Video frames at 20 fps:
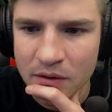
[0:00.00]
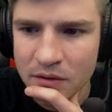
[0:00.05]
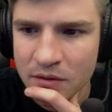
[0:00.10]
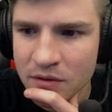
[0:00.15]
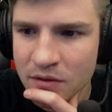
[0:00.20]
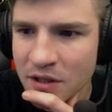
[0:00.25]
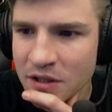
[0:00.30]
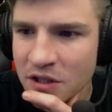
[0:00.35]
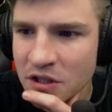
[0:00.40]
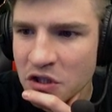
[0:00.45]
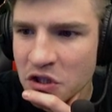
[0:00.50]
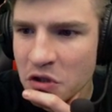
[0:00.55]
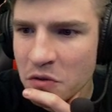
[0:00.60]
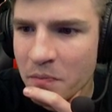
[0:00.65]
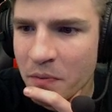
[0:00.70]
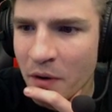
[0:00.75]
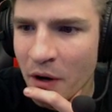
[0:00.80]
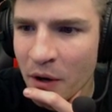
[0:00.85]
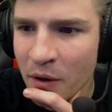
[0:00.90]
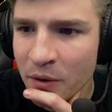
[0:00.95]
Does it do
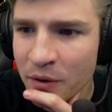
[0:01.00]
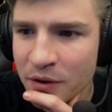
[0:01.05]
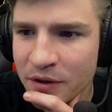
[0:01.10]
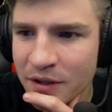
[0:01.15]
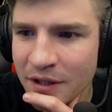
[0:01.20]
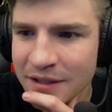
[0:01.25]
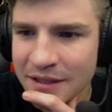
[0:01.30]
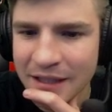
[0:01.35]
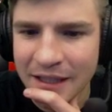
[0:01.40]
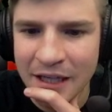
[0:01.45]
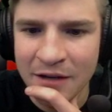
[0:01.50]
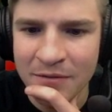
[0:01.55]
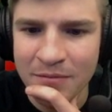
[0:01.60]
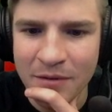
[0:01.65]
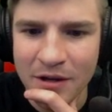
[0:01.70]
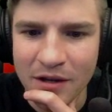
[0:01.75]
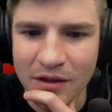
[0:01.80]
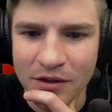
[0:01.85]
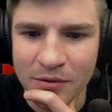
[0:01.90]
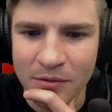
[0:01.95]
both? Does it give
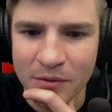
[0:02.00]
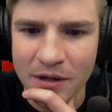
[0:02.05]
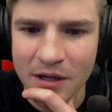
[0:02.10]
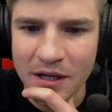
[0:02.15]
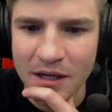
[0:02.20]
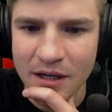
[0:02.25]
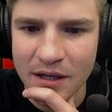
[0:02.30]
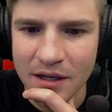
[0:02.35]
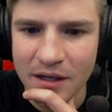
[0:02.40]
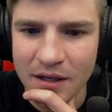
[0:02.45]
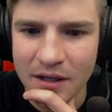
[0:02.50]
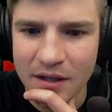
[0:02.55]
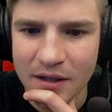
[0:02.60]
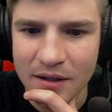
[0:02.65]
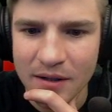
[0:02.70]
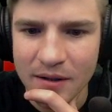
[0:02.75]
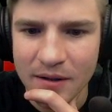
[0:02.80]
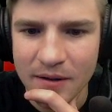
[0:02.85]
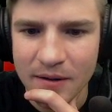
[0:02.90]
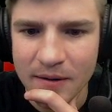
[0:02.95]
me three?
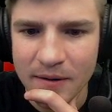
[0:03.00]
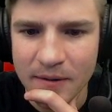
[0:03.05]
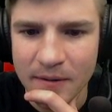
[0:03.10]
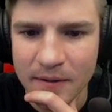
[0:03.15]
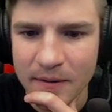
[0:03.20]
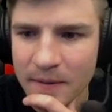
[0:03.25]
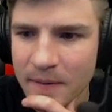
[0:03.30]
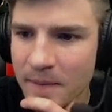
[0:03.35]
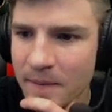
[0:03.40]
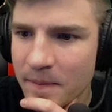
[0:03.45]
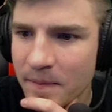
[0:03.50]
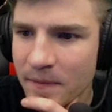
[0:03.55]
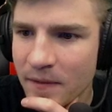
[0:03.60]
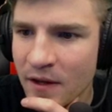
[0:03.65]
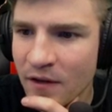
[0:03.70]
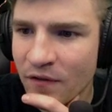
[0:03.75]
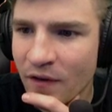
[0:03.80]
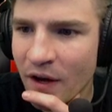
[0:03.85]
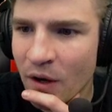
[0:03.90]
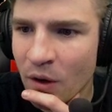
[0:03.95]

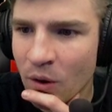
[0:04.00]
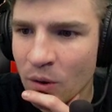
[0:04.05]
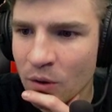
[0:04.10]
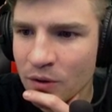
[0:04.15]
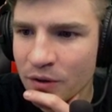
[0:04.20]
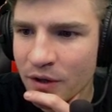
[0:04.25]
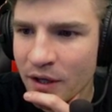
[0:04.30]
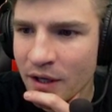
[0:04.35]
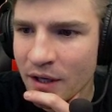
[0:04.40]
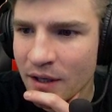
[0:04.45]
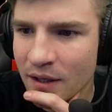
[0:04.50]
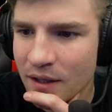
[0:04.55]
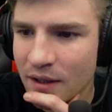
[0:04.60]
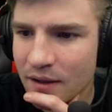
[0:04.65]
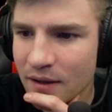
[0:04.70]
If I hold the...